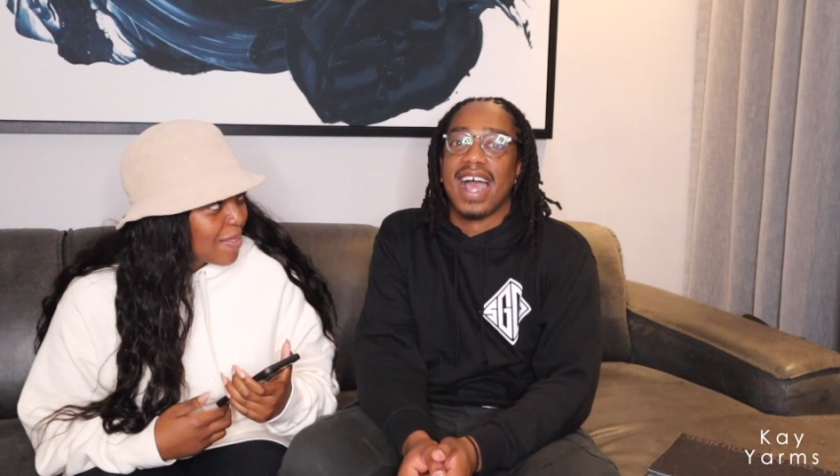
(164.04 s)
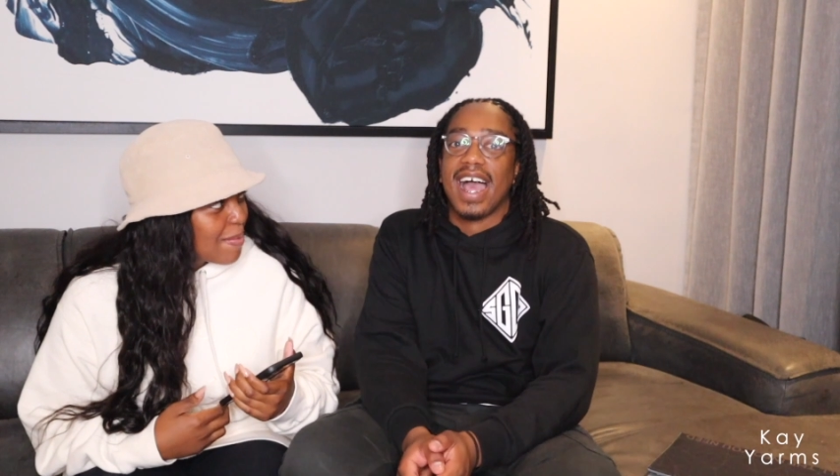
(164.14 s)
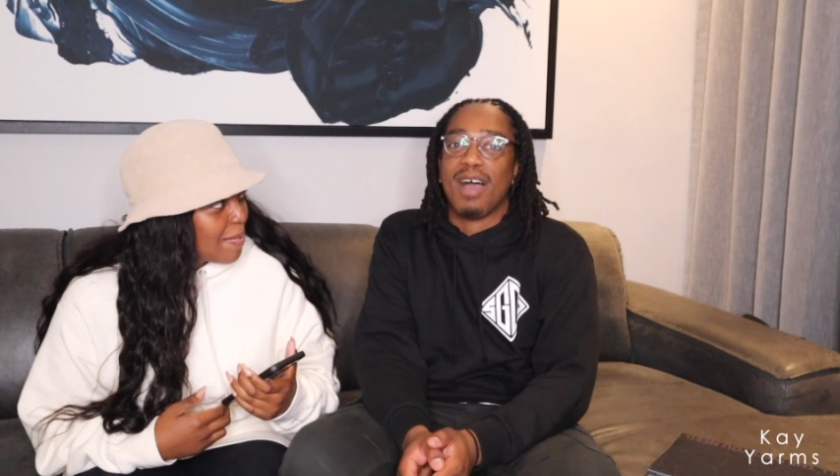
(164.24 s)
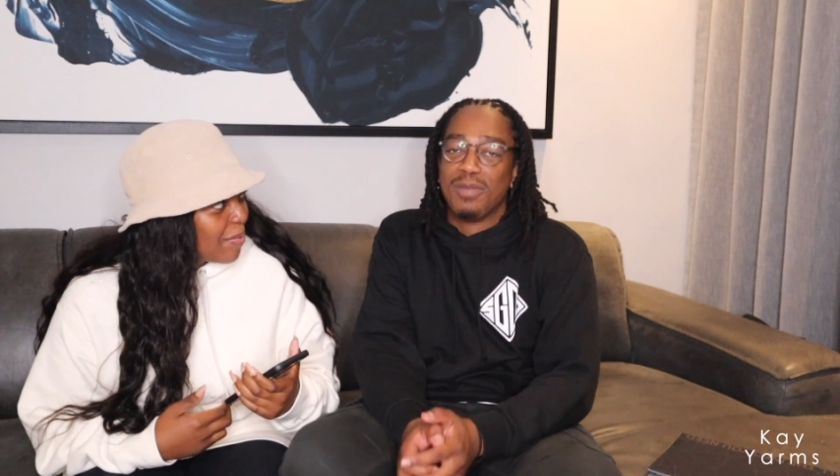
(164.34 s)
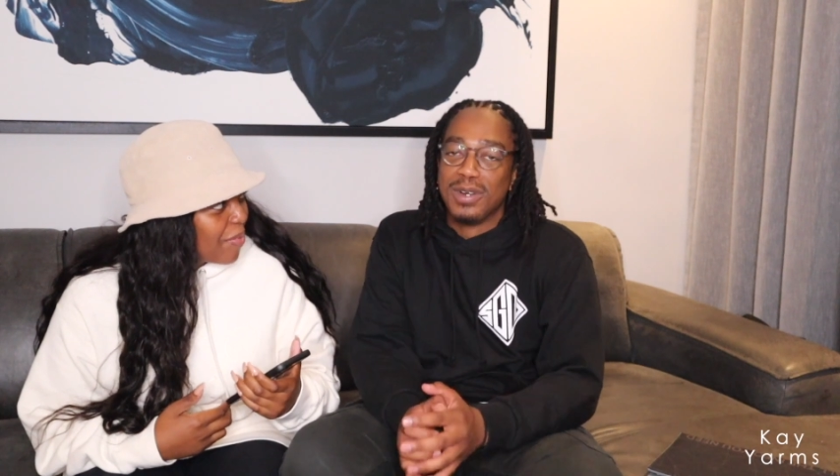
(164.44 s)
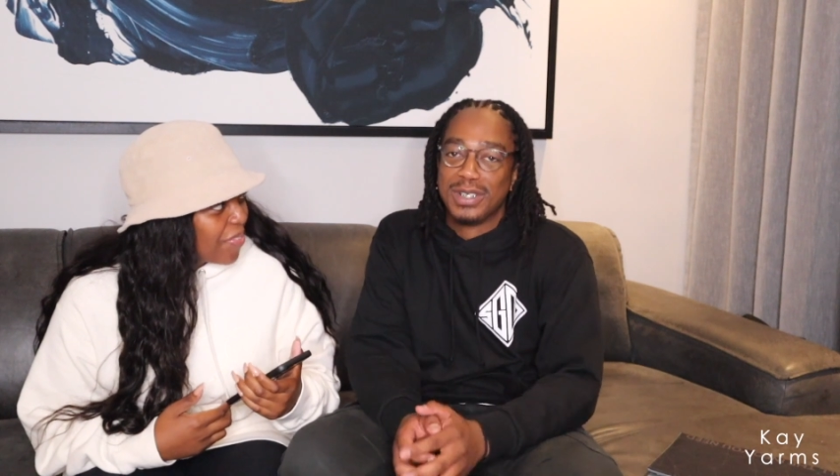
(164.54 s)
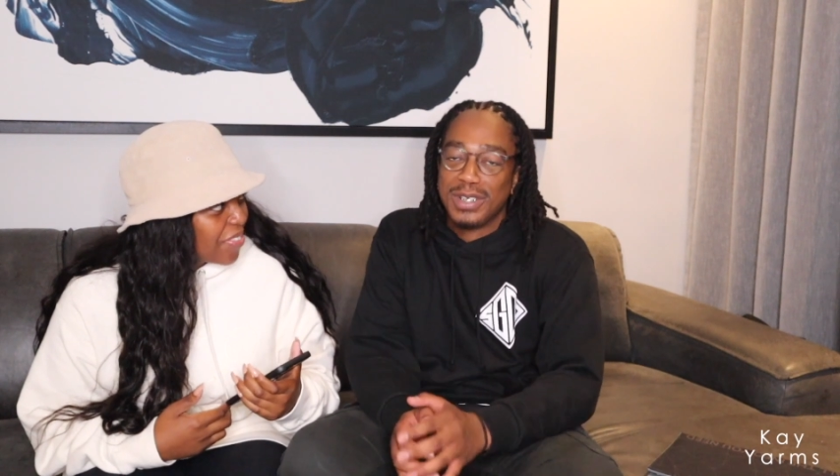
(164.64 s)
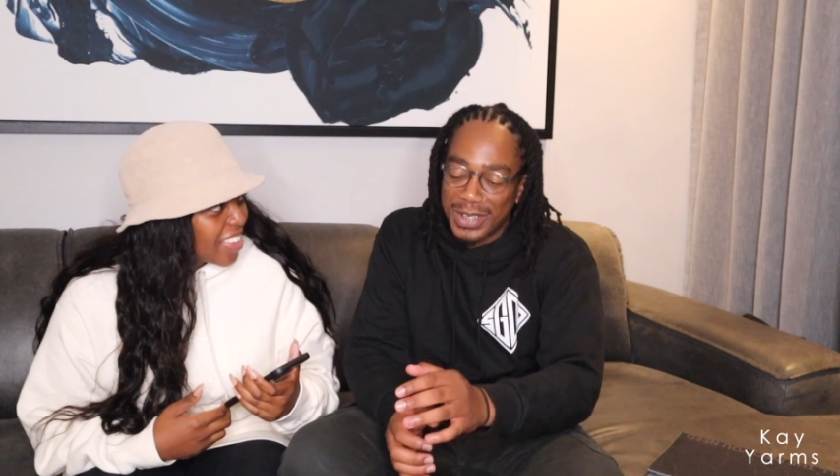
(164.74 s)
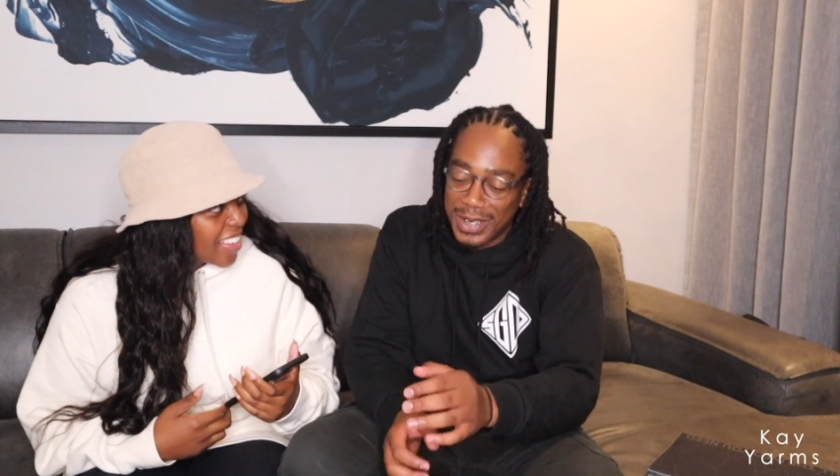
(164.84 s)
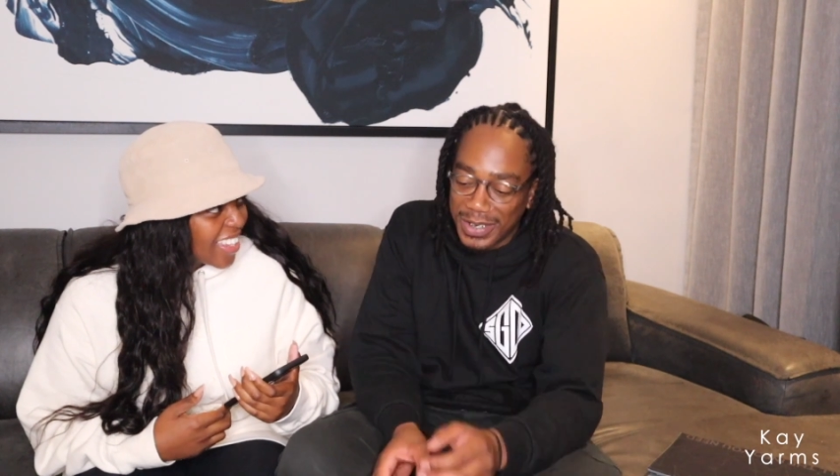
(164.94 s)
I'm going to
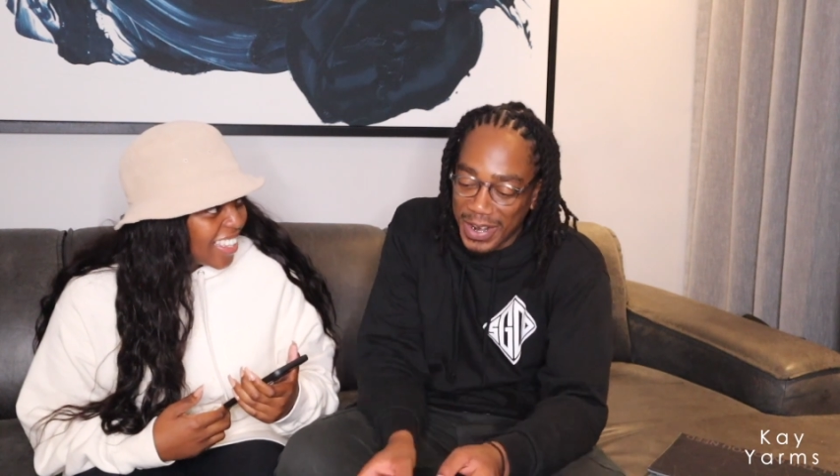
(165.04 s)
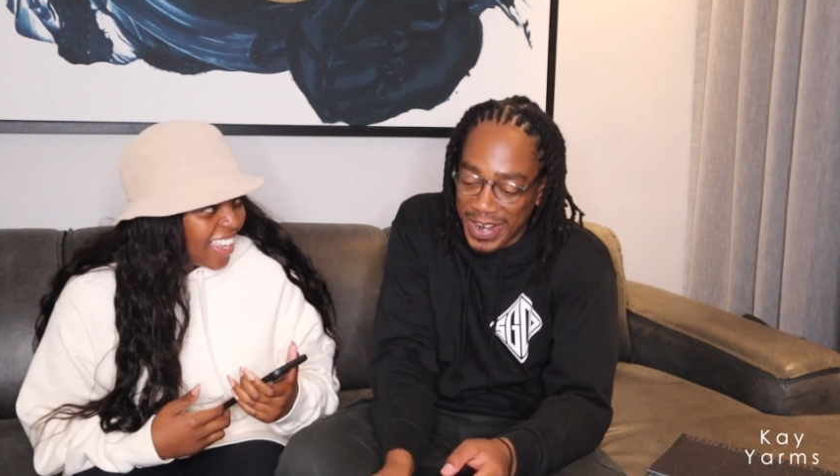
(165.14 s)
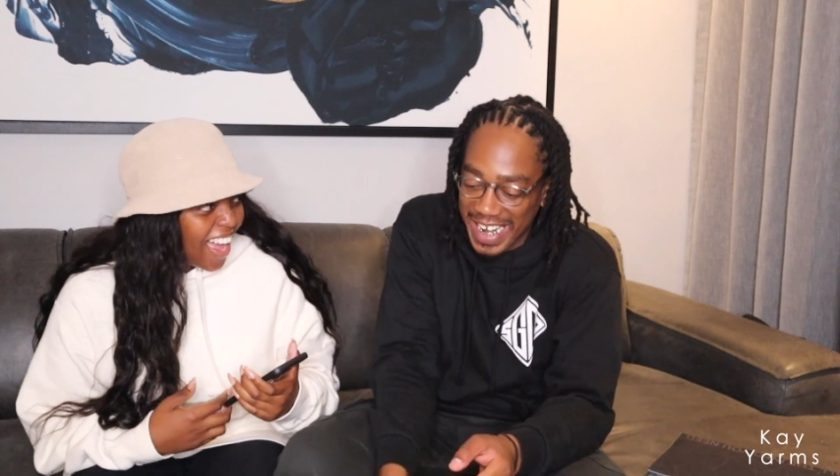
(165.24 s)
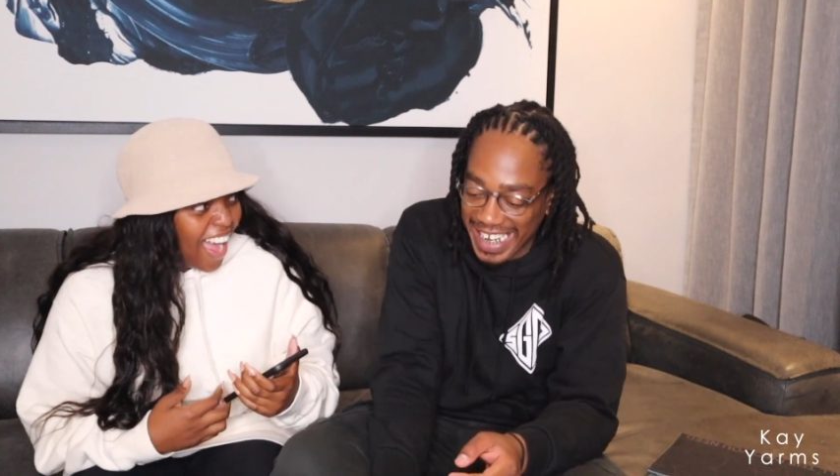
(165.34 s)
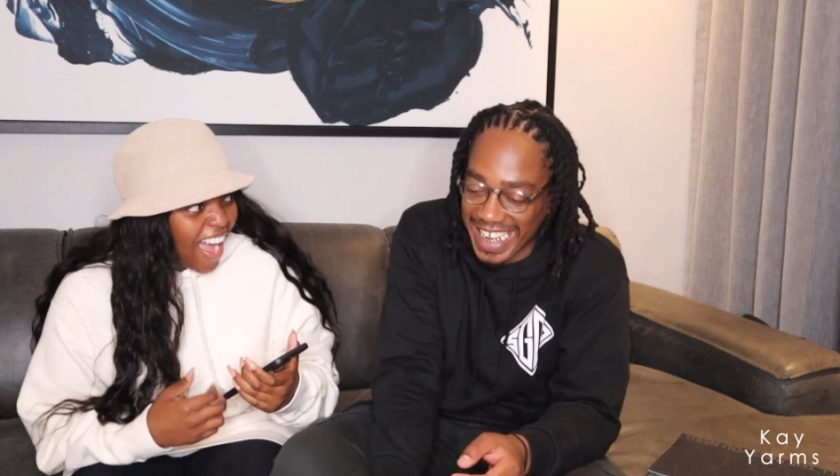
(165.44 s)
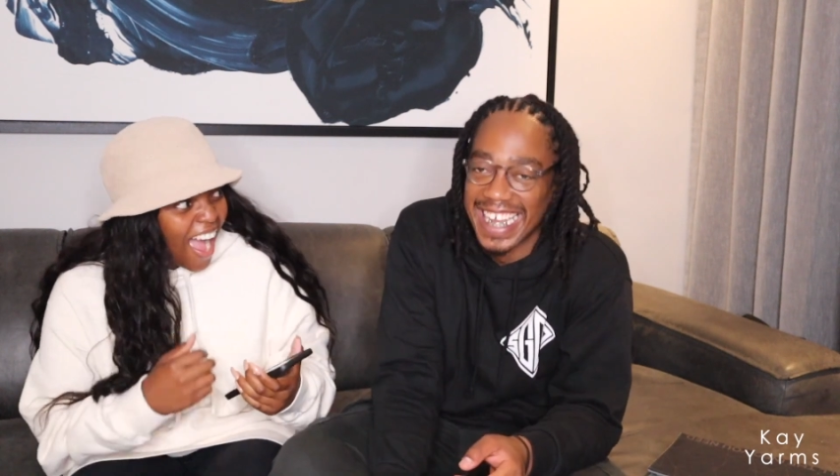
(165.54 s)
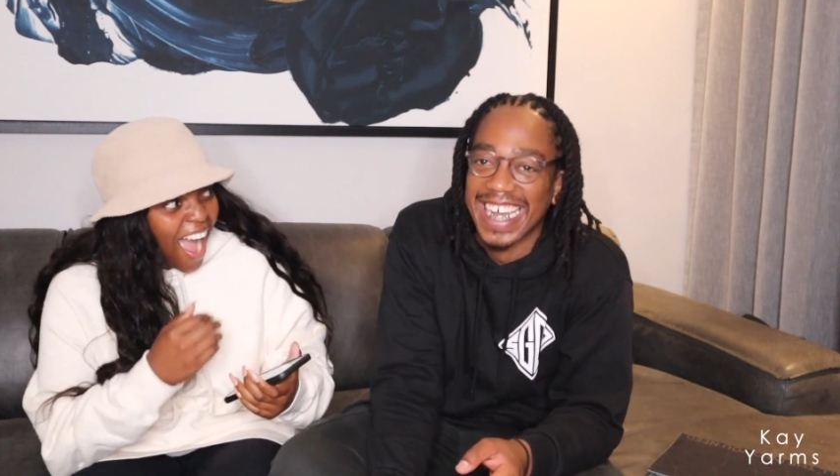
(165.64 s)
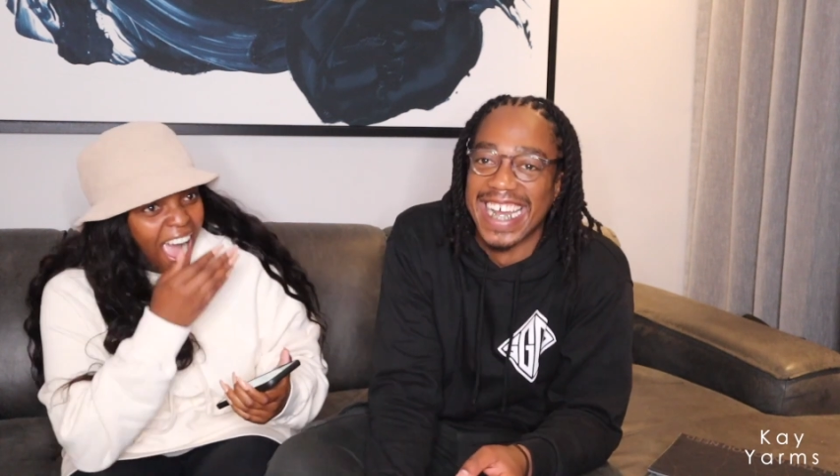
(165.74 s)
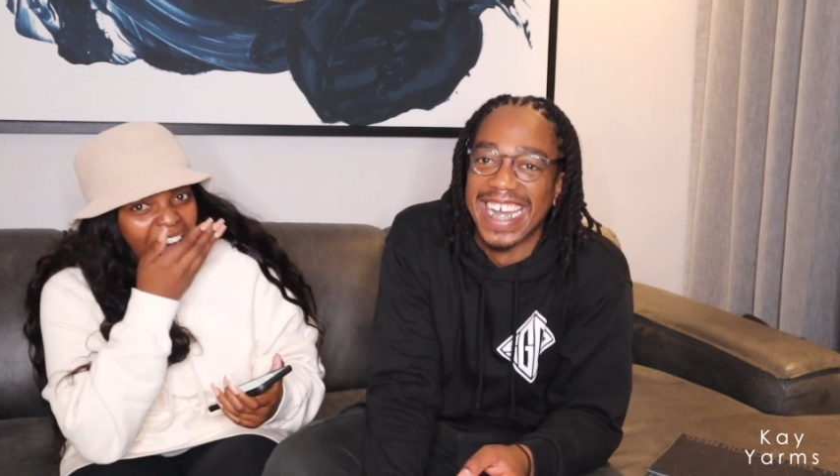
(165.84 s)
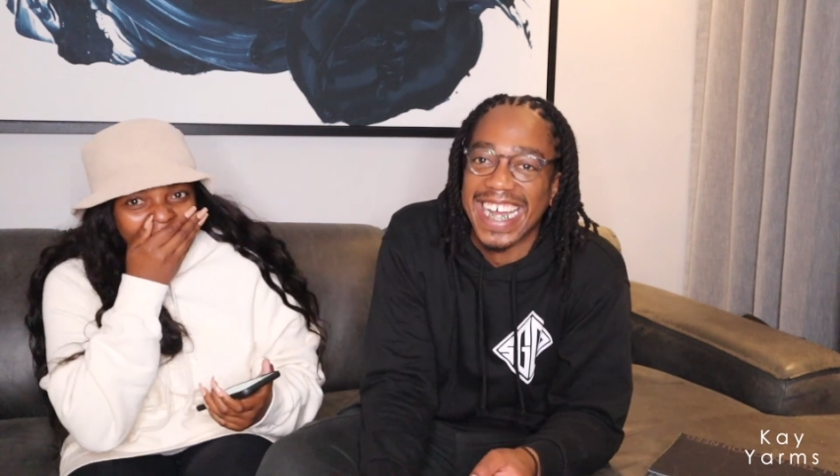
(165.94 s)
choose to
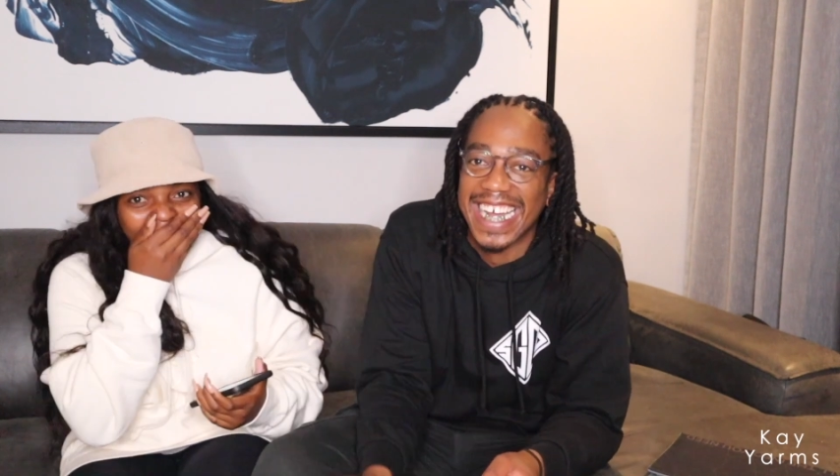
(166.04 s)
drink.